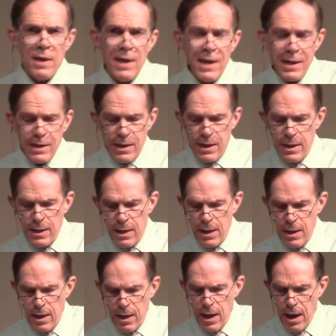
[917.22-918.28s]
end
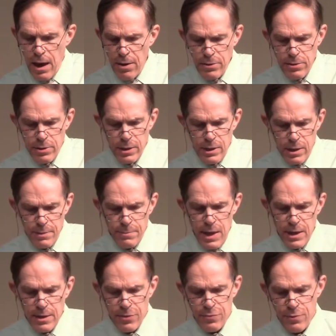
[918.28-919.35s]
how you're going to
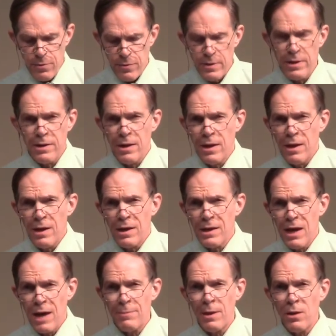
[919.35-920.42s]
make it through the
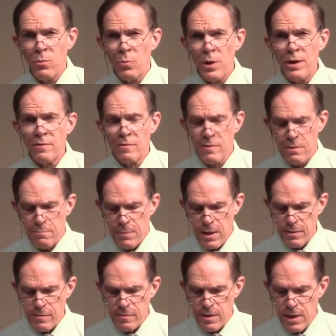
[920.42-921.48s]
coming weeks and
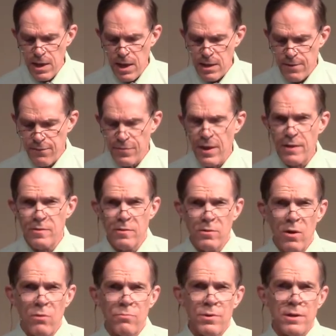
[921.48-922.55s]
months ahead if things
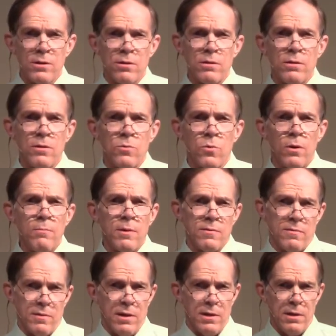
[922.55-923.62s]
don't return to
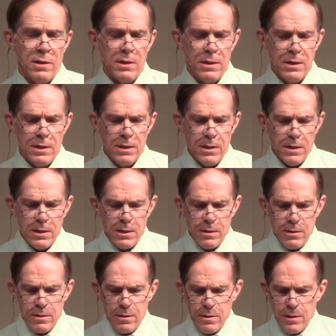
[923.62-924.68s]
normalcy,
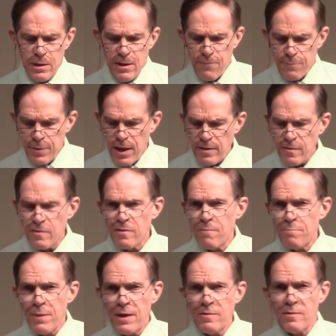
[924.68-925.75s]
if places
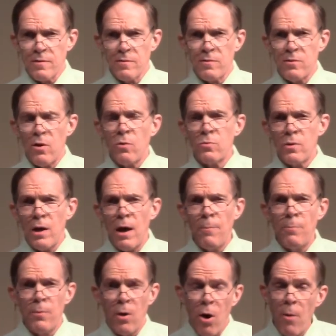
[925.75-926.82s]
of business don't
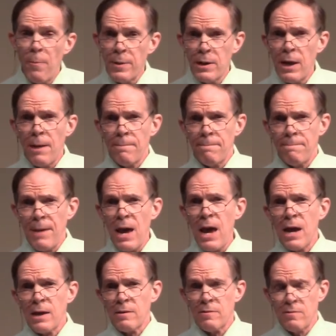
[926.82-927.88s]
up, open up
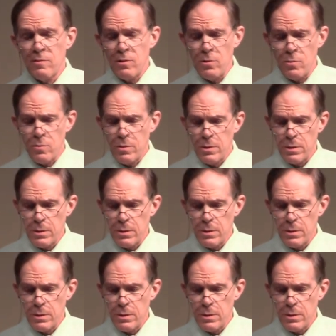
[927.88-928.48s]
back soon.